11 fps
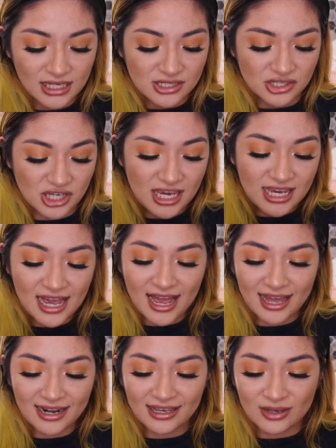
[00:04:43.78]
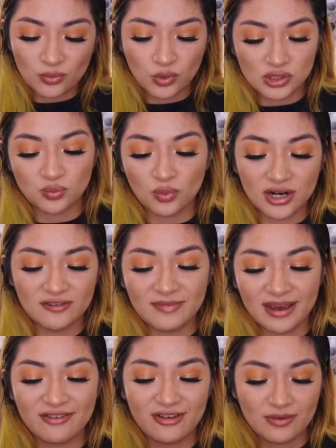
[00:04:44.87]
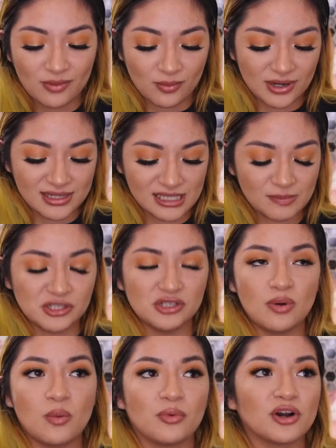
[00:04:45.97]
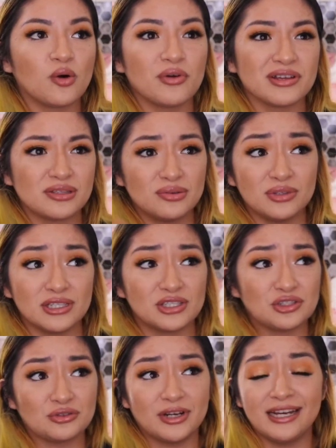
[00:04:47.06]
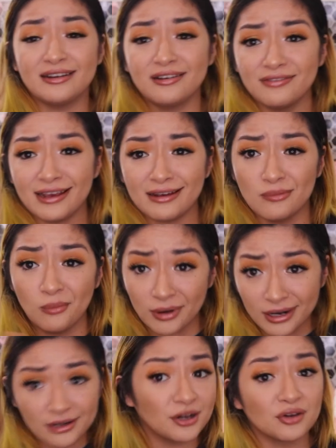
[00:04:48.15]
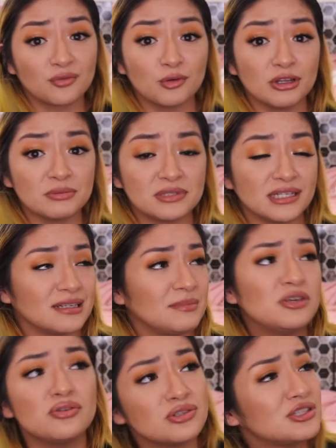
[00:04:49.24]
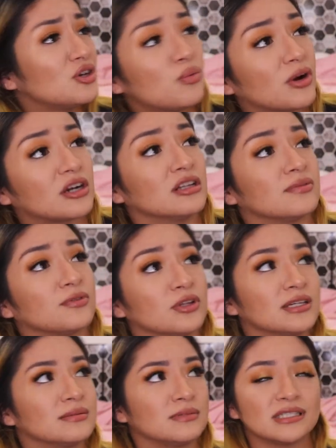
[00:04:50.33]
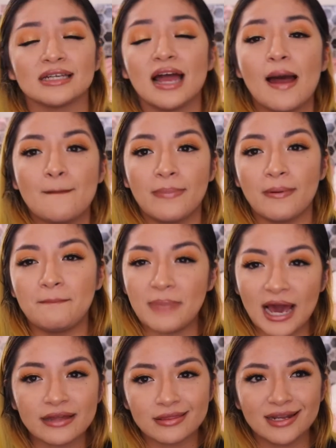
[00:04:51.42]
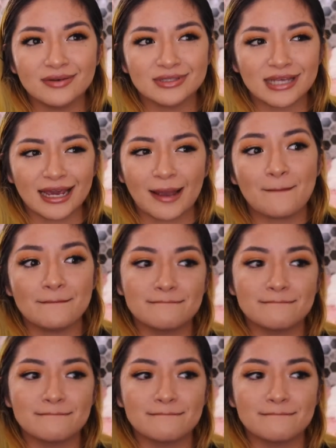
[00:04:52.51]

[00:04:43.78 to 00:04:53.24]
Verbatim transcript: JCat was one of my favorite ones, especially when we're going through this trend of like wearing colorful lipsticks. I mean, you still wear colorful lipsticks, but back then it was like,